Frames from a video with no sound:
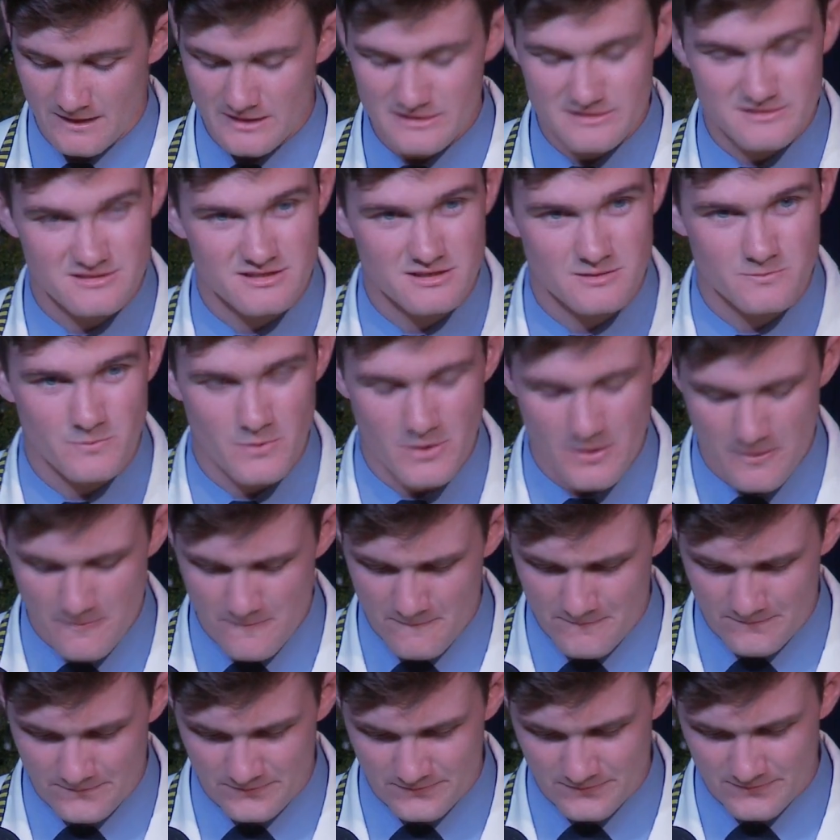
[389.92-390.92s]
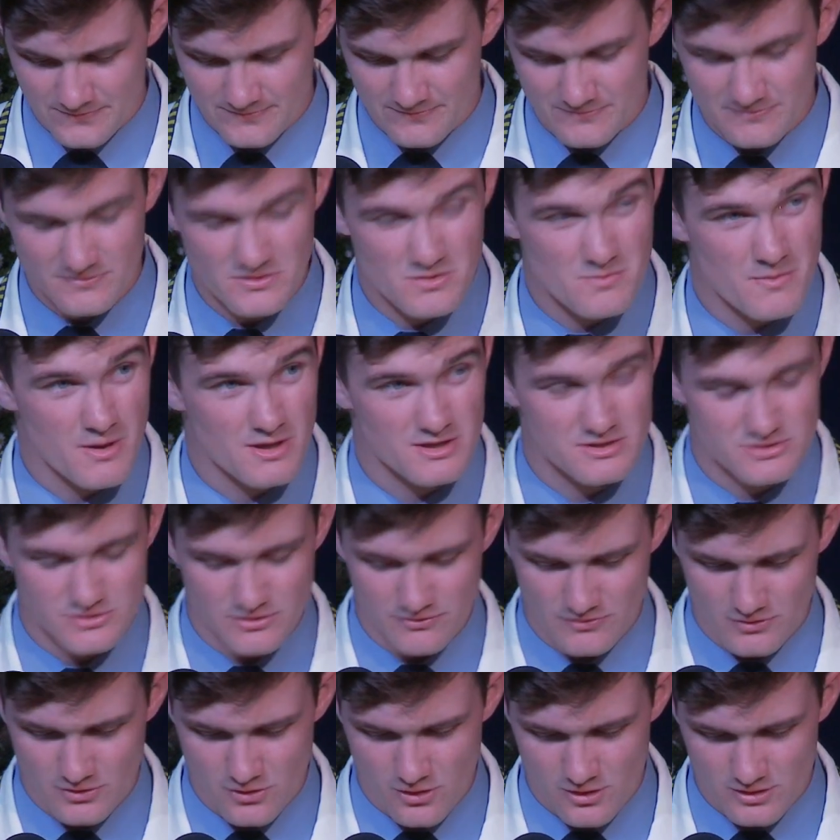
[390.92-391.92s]
and sick bay, the mothers
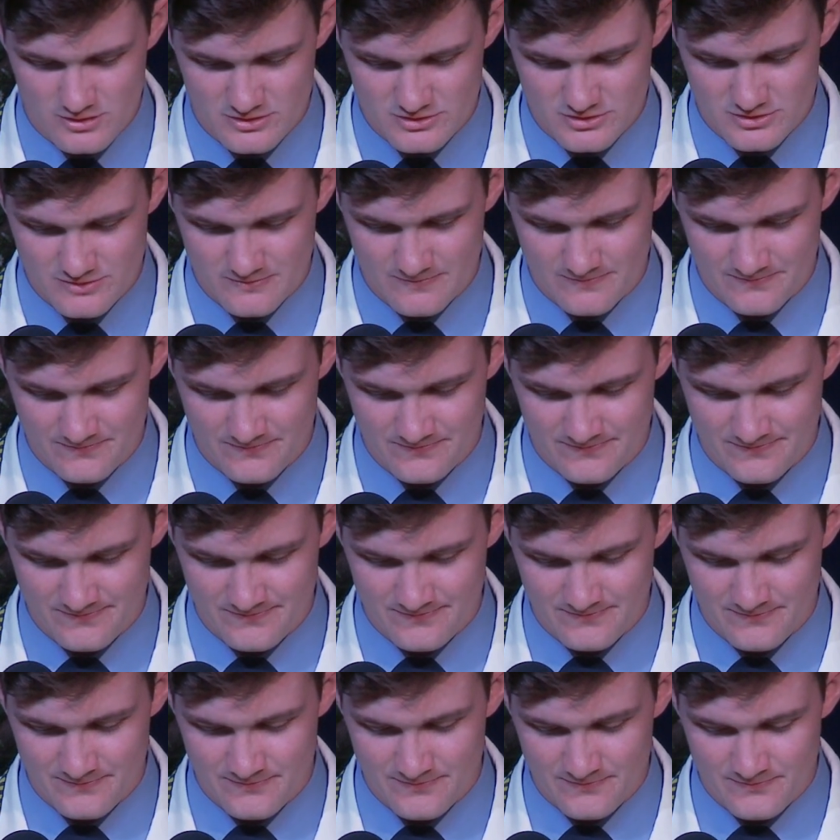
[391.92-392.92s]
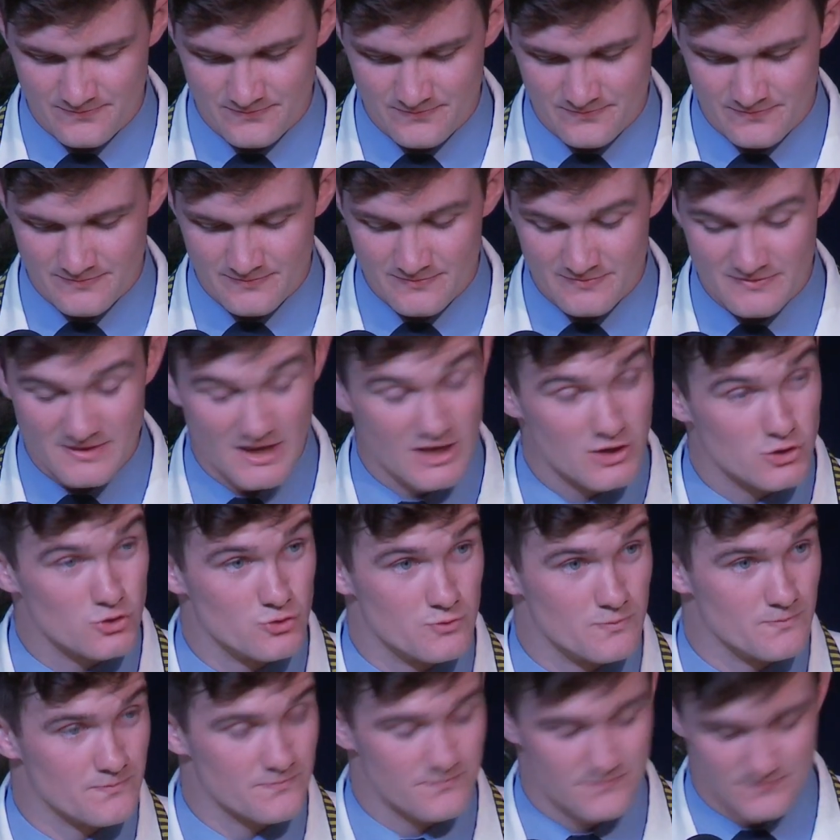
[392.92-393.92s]
of the college. Thank
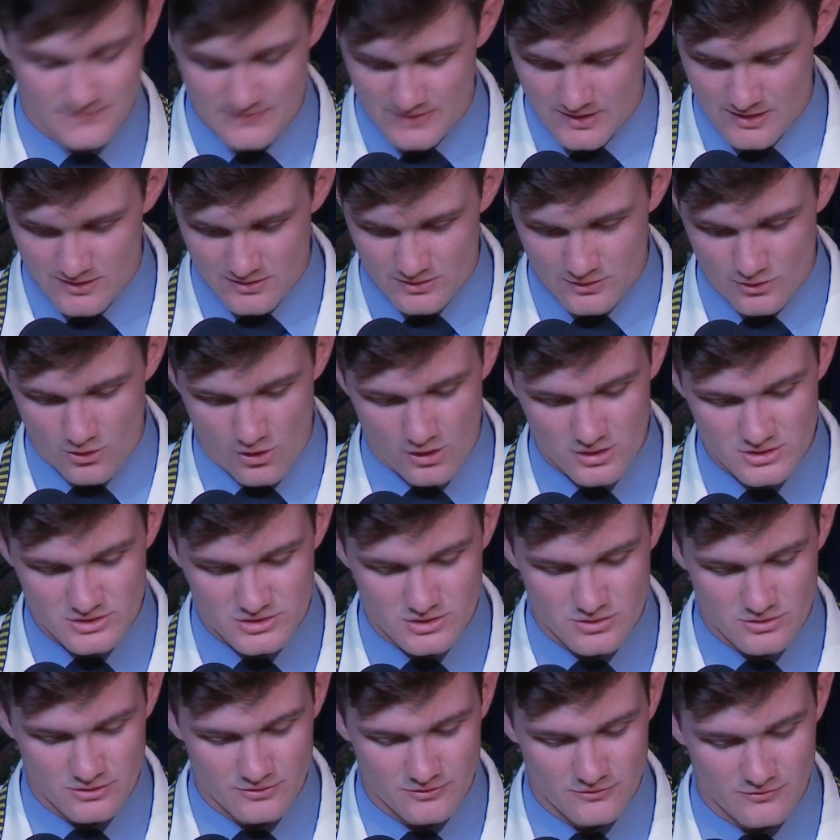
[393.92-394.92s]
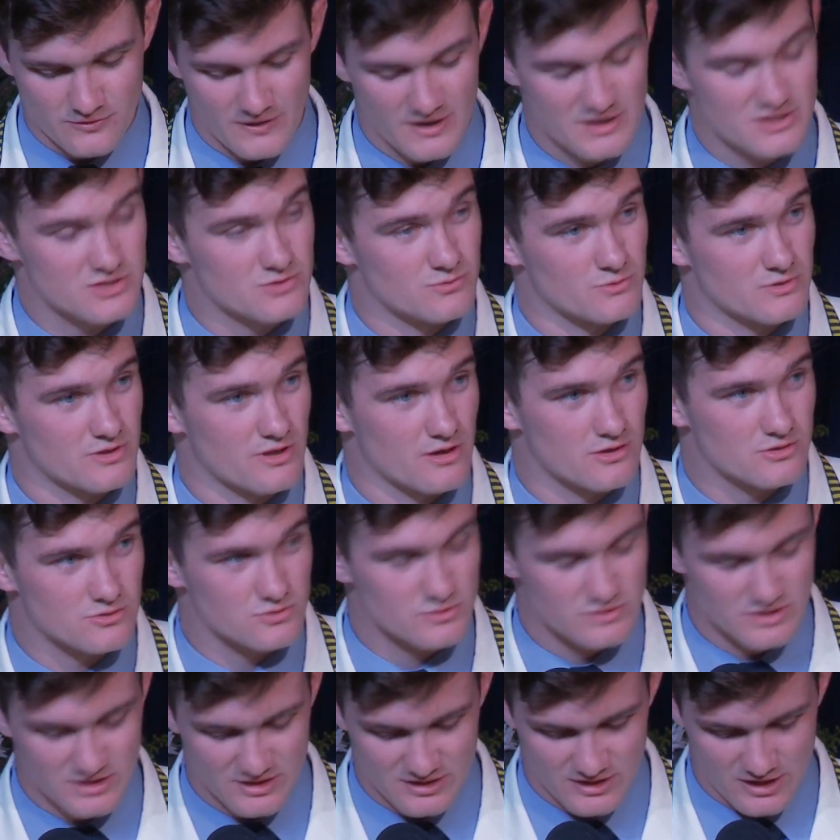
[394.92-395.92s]
you. The college couldn't function without
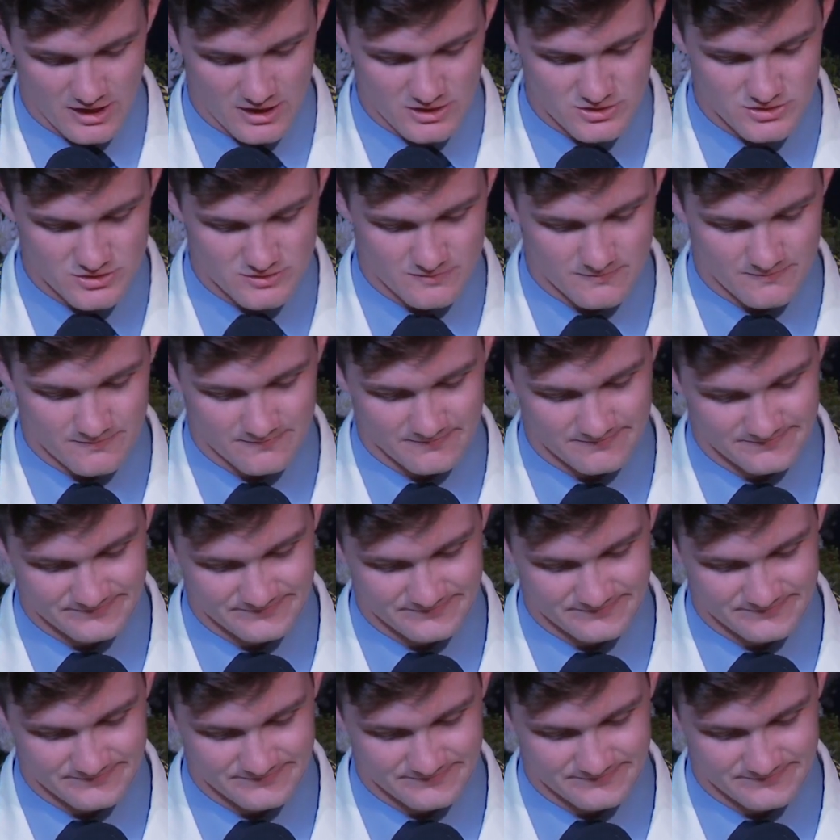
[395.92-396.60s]
your dedication.